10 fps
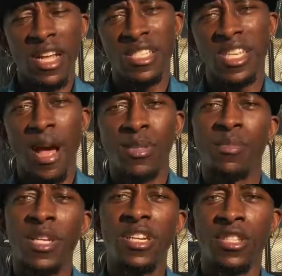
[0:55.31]
stopped
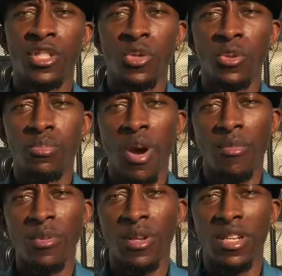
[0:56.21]
speaking to
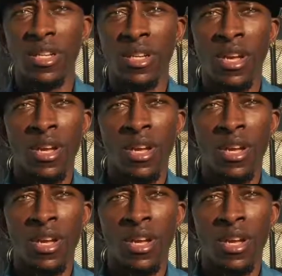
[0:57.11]
probably